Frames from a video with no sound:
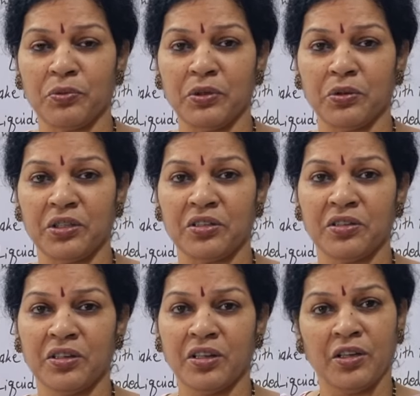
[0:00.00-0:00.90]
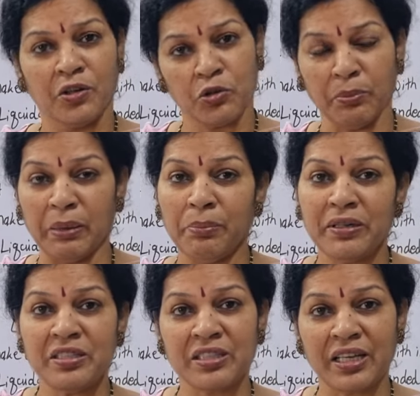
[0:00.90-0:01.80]
we know it. So
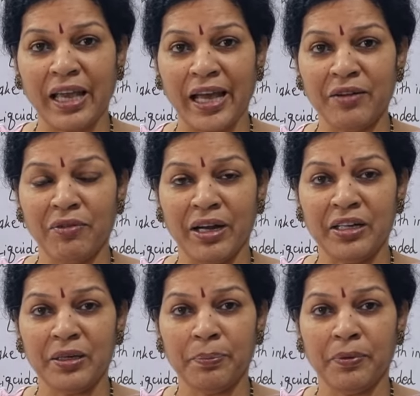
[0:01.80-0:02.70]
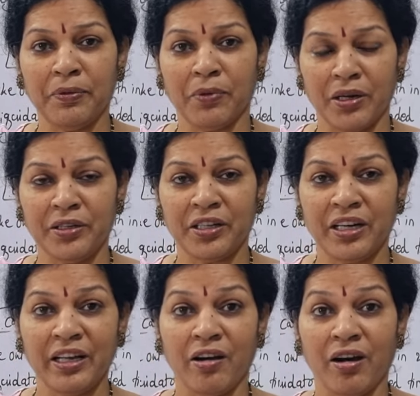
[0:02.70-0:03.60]
members can wind up
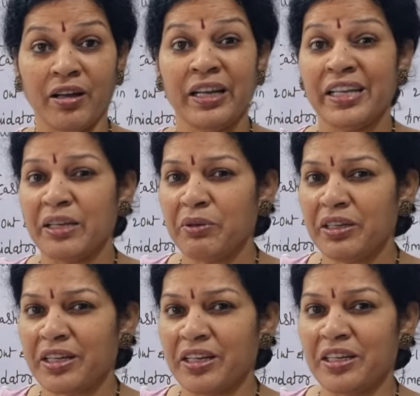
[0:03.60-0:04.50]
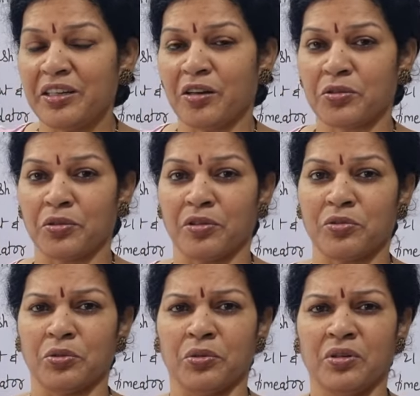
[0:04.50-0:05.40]
voluntarily or even creditors
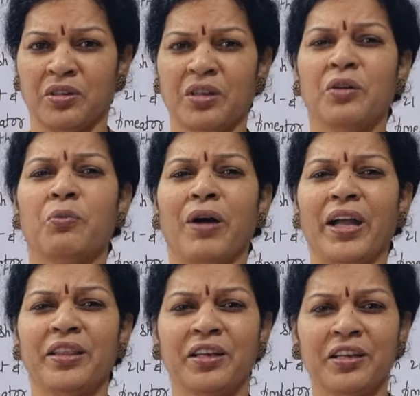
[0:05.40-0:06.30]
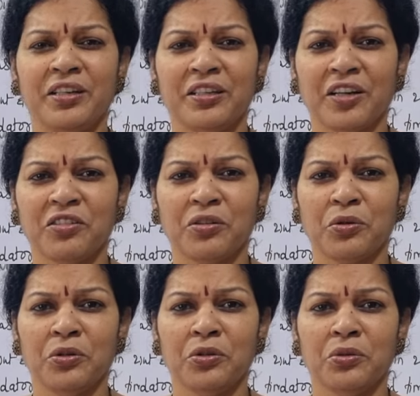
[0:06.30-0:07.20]
also. Why the creditors are
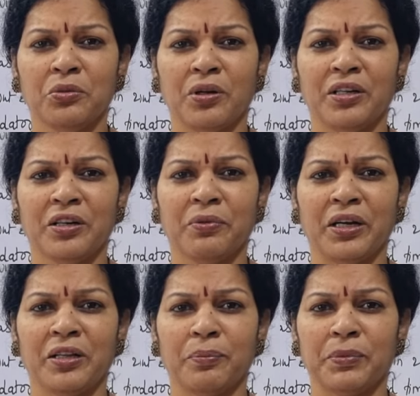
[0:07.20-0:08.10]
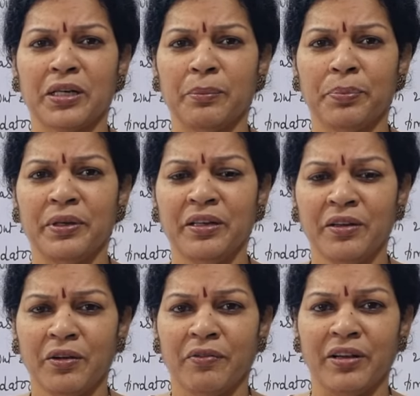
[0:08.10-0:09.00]
going to voluntary winding up the company?
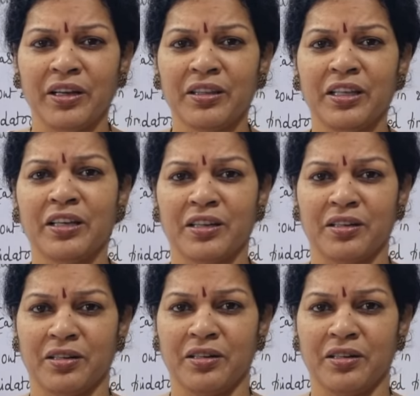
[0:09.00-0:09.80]
Where their